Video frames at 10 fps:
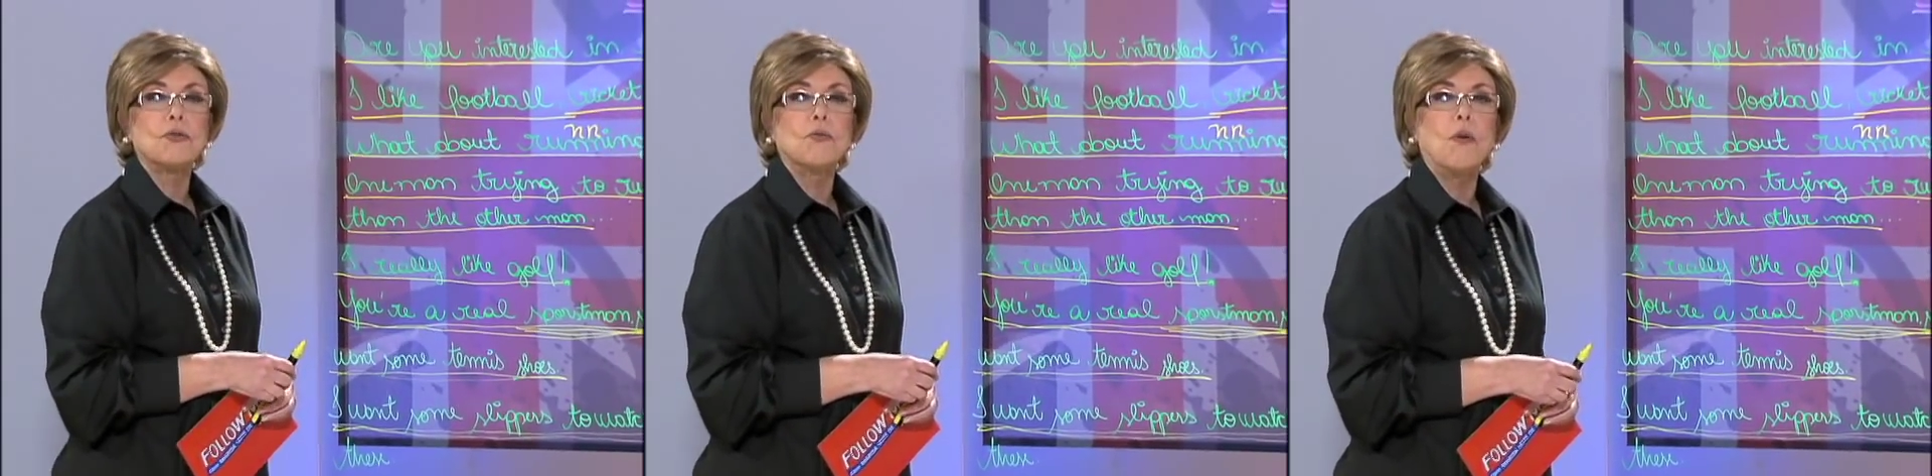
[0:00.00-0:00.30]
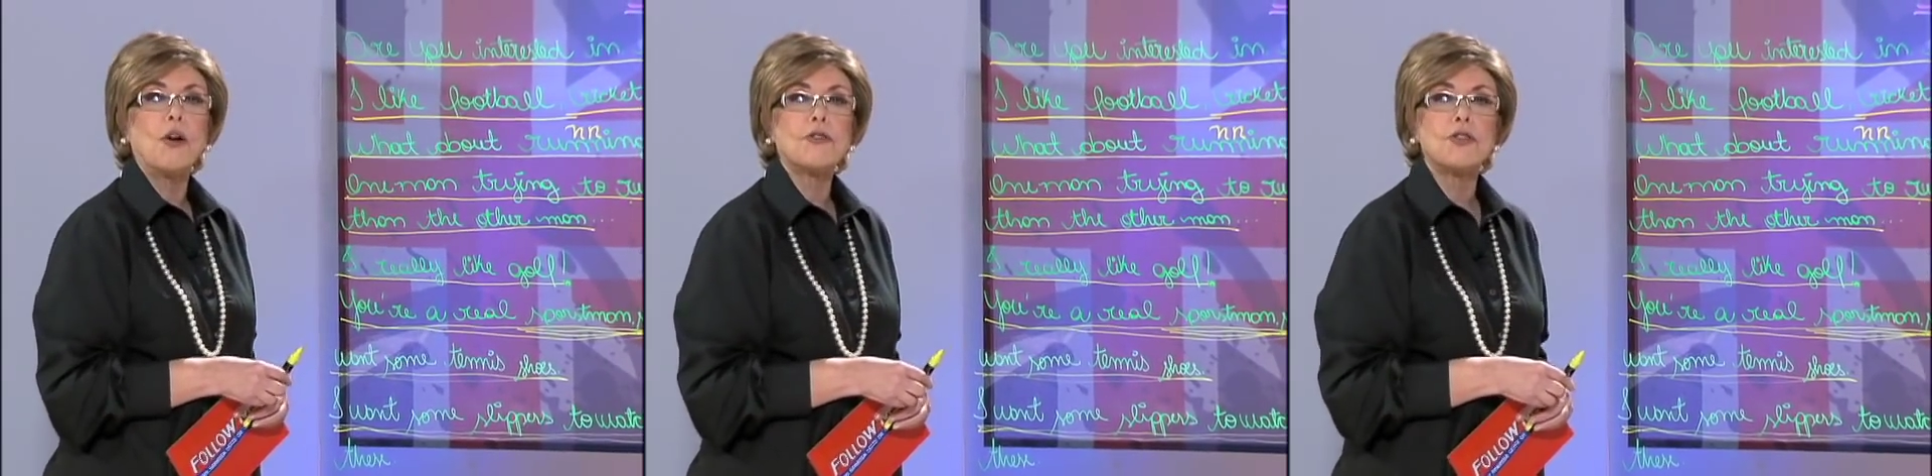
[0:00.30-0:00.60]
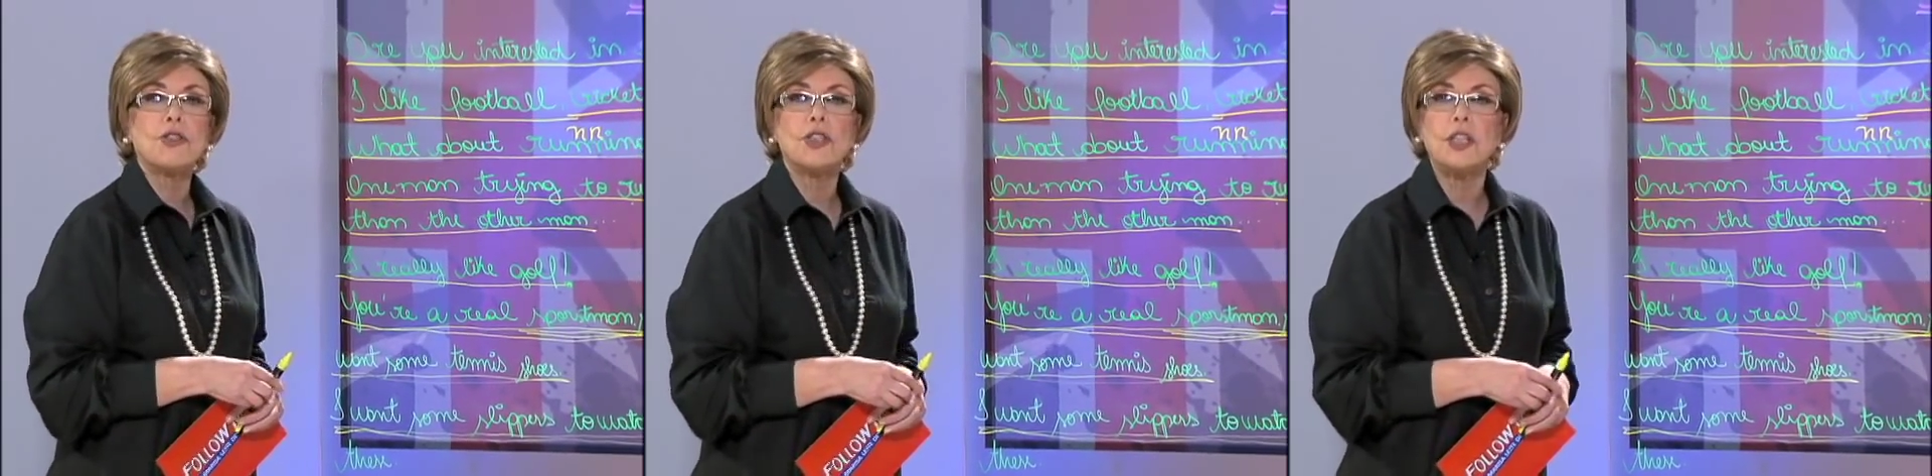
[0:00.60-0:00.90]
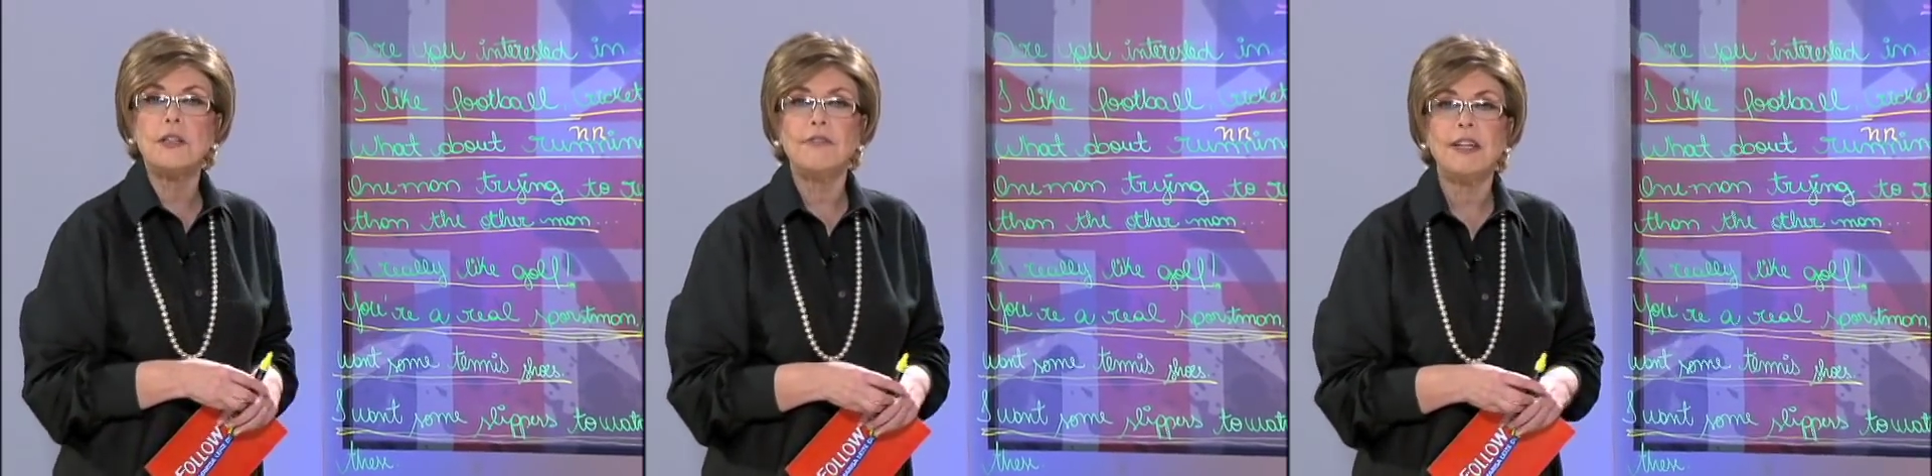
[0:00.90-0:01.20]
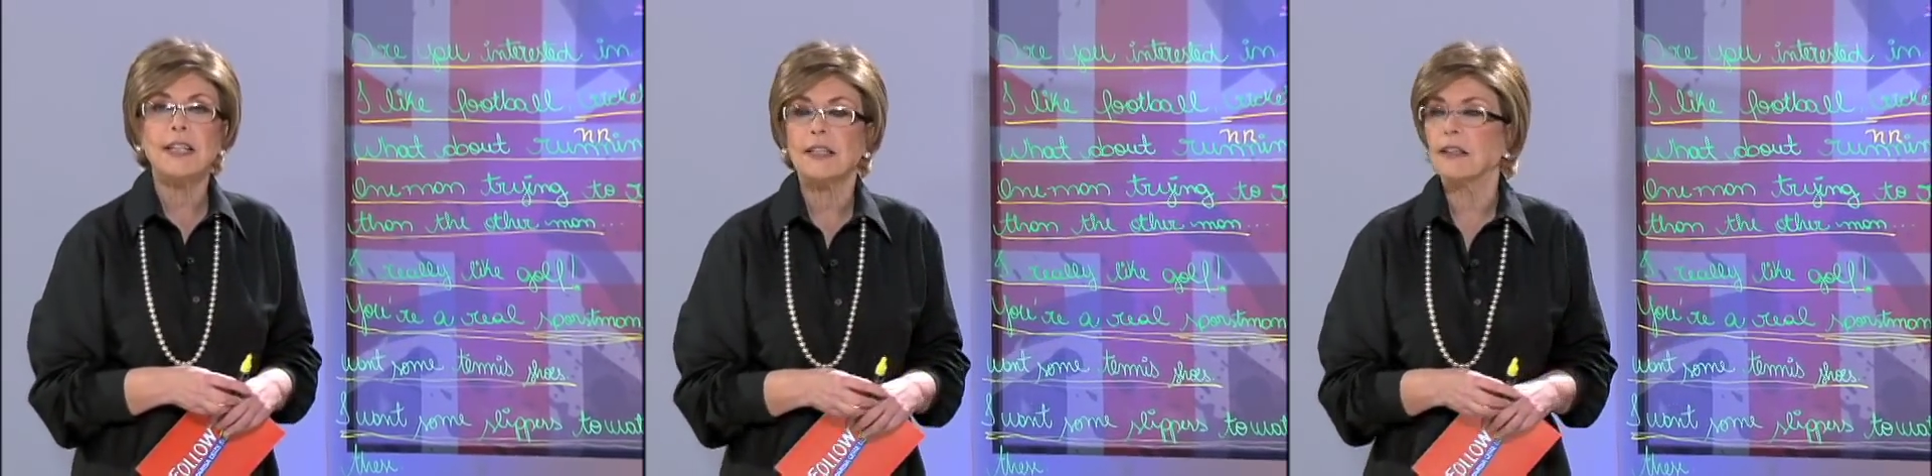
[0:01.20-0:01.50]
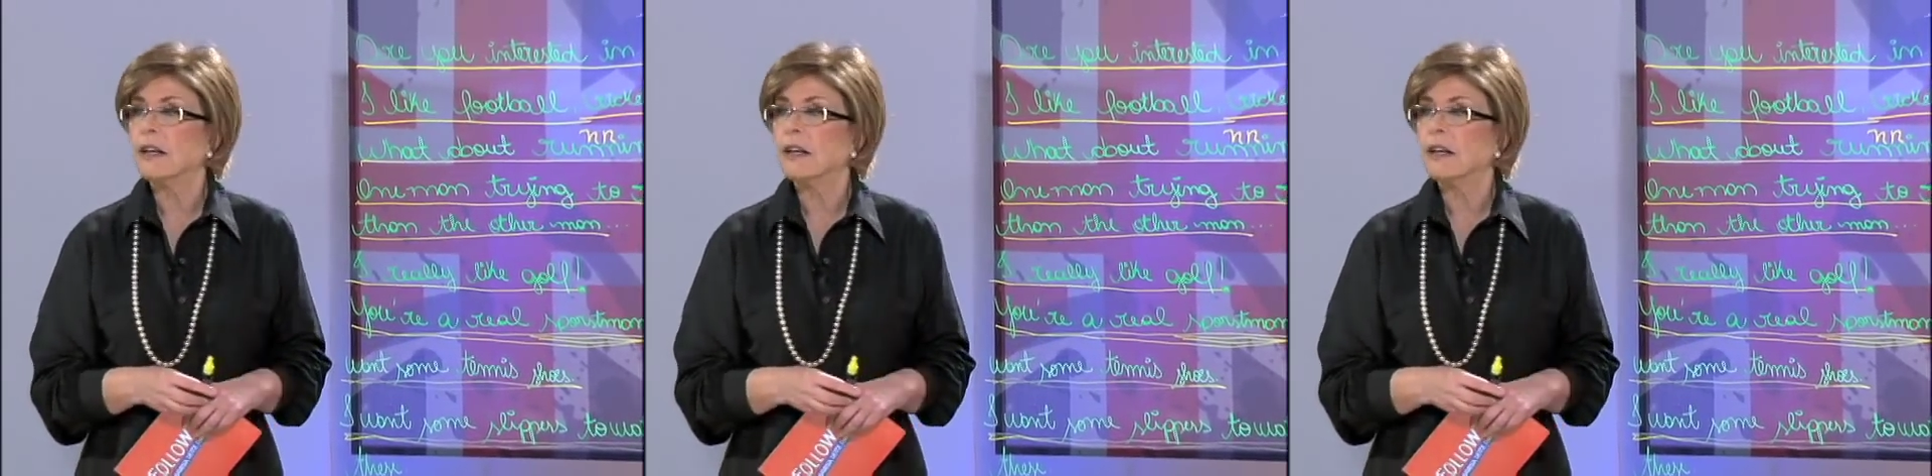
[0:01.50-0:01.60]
to watch TV.